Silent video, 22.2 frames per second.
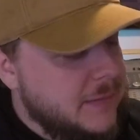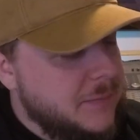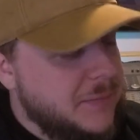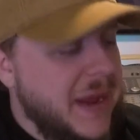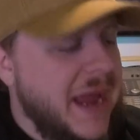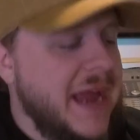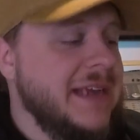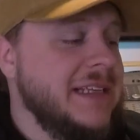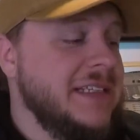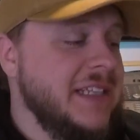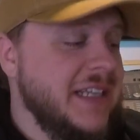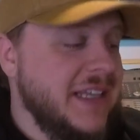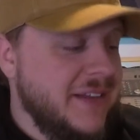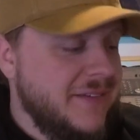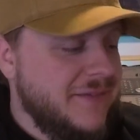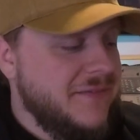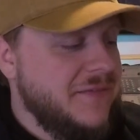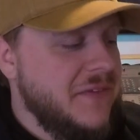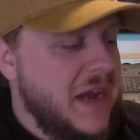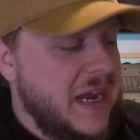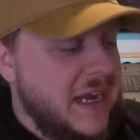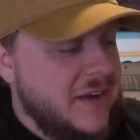Back to the
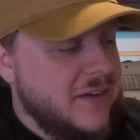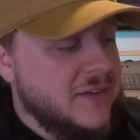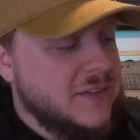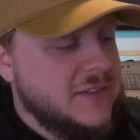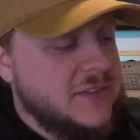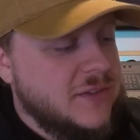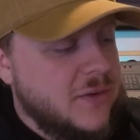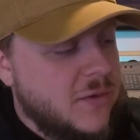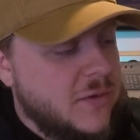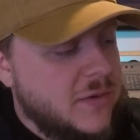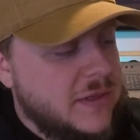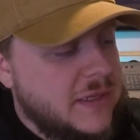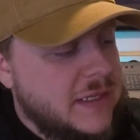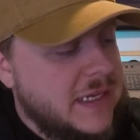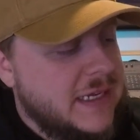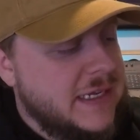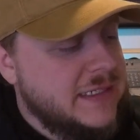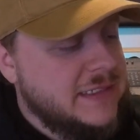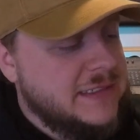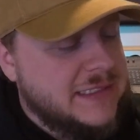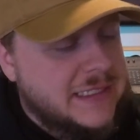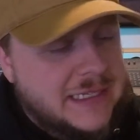faders on
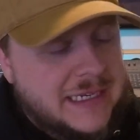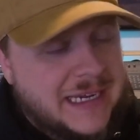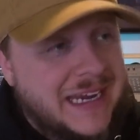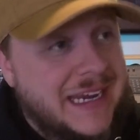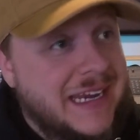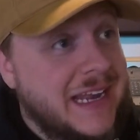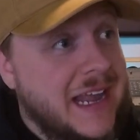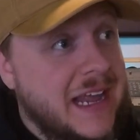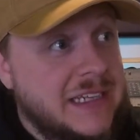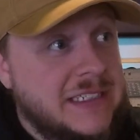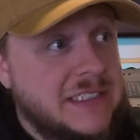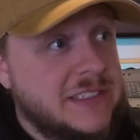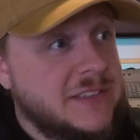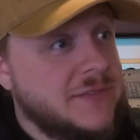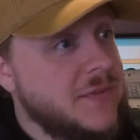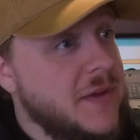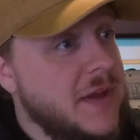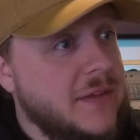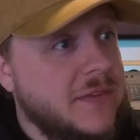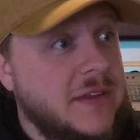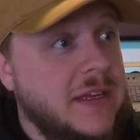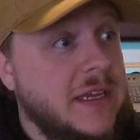this, again, I just
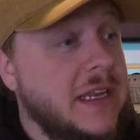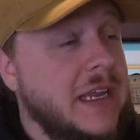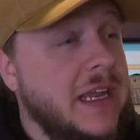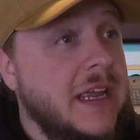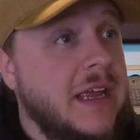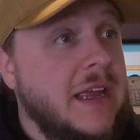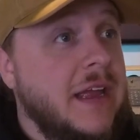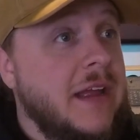found that